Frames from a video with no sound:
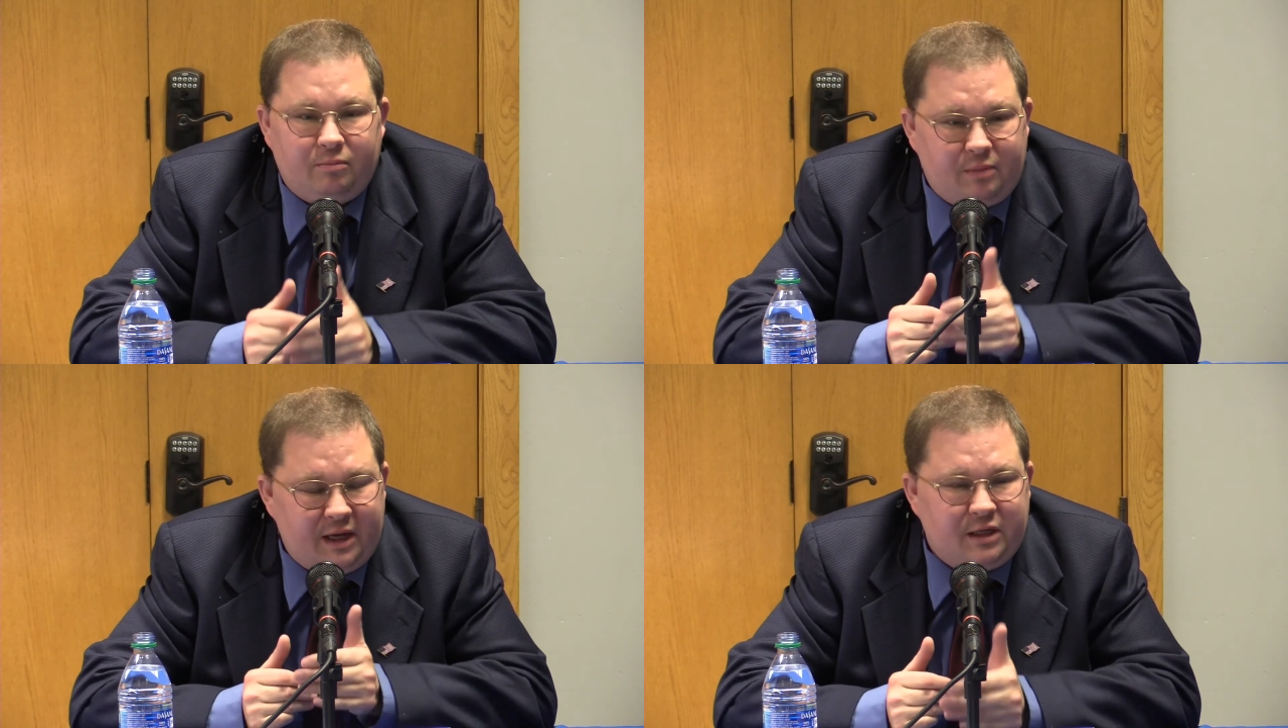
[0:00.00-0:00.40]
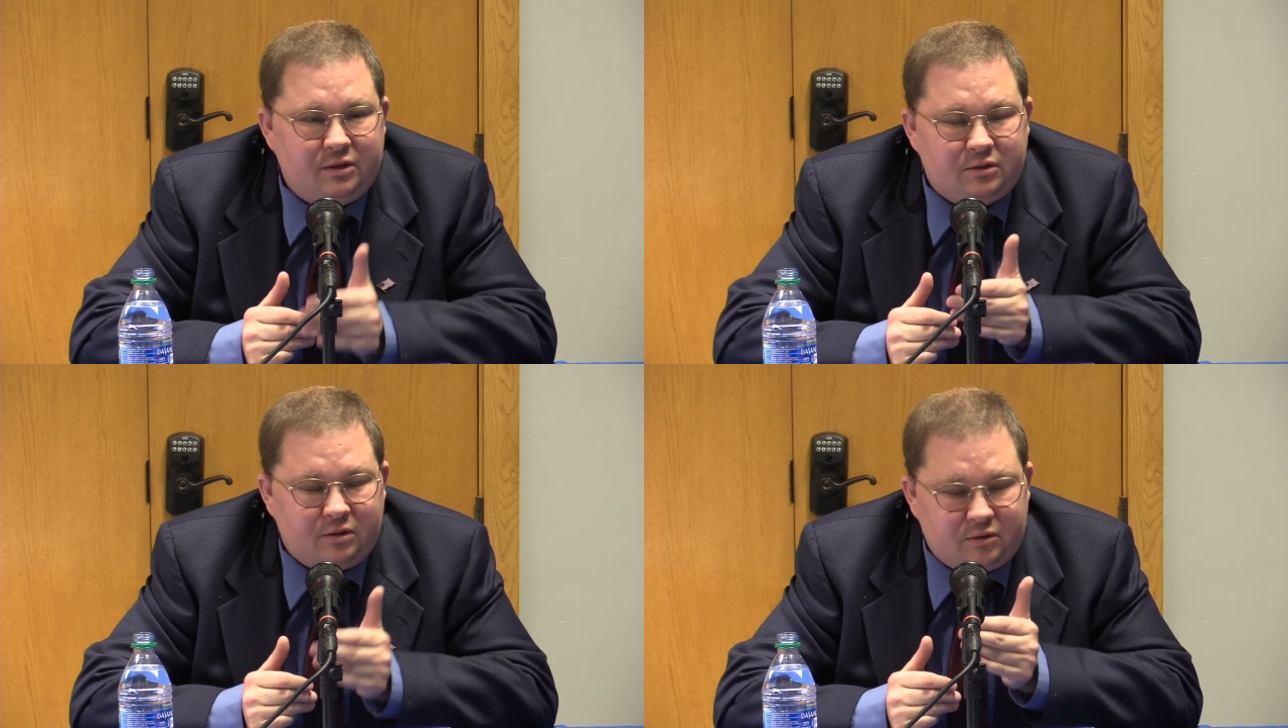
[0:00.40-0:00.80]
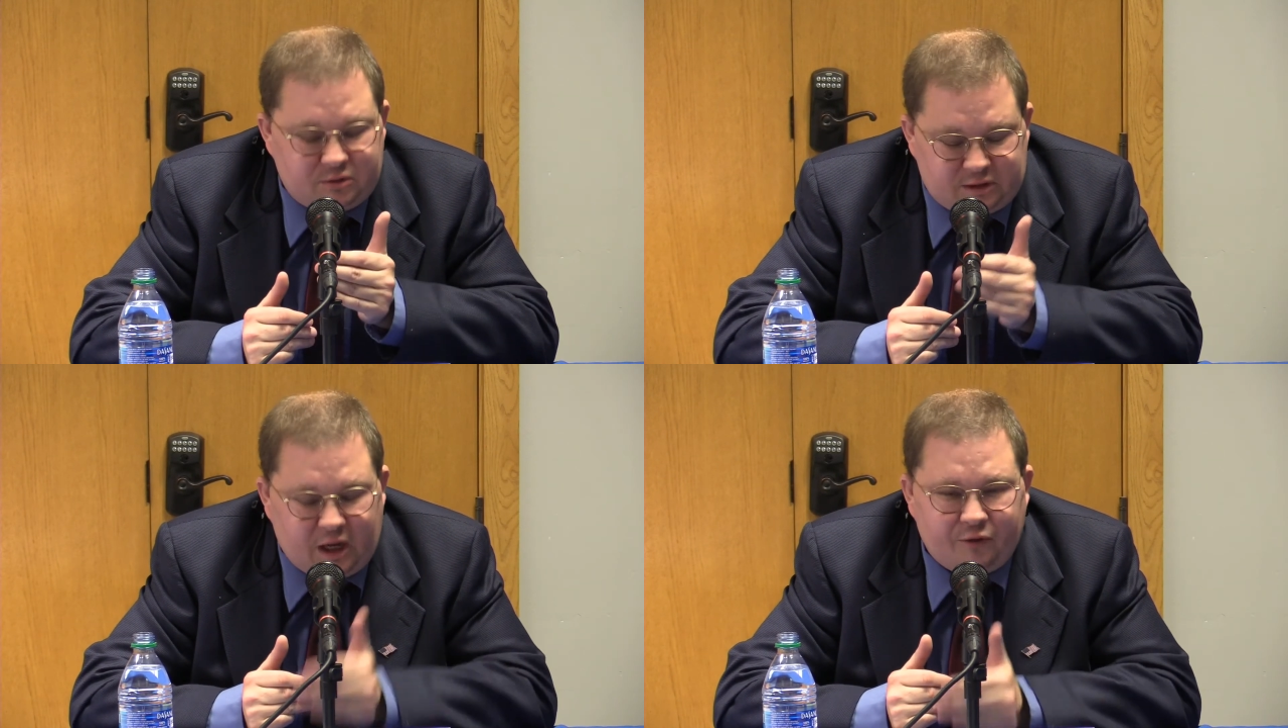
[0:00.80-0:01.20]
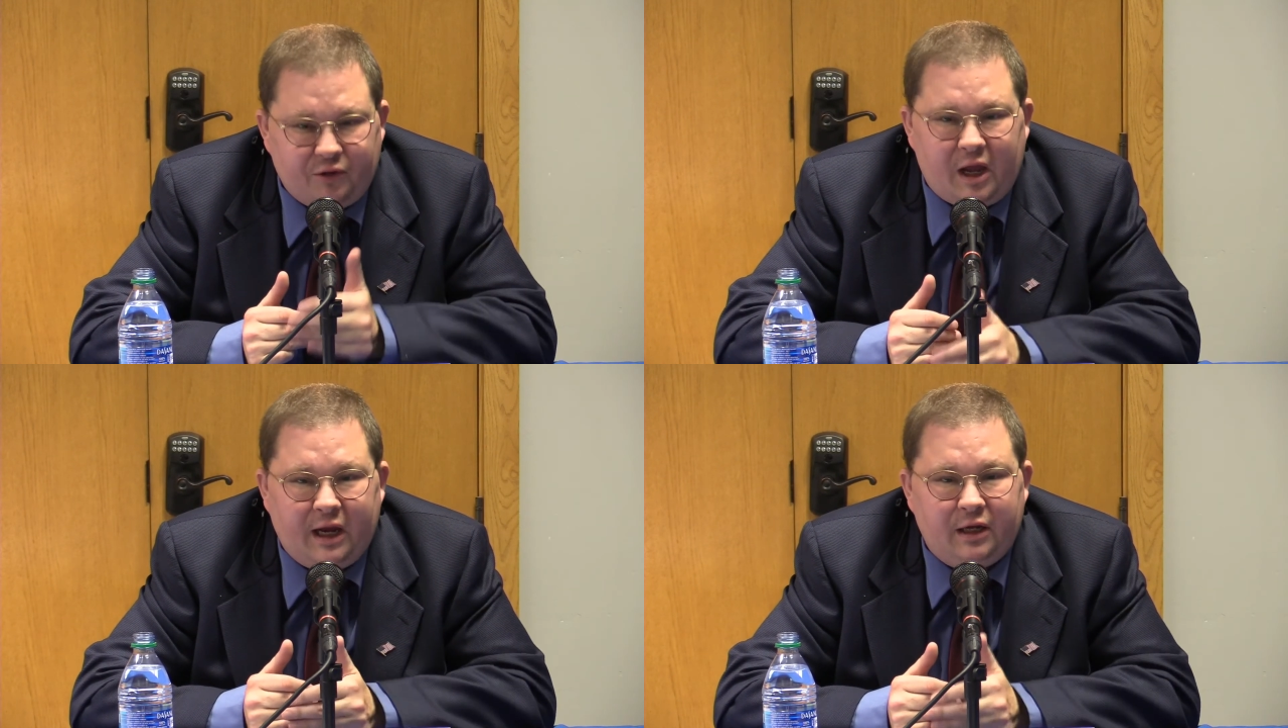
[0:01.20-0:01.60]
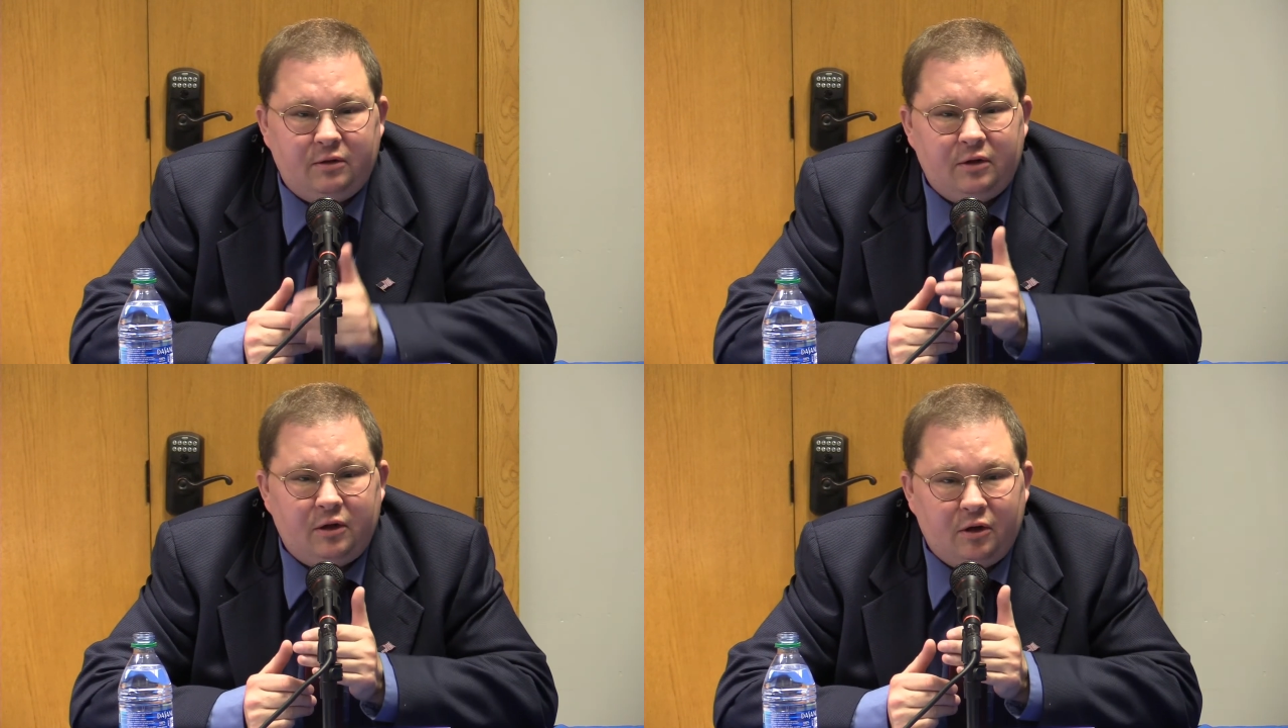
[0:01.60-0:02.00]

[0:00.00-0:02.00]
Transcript: making South Lyon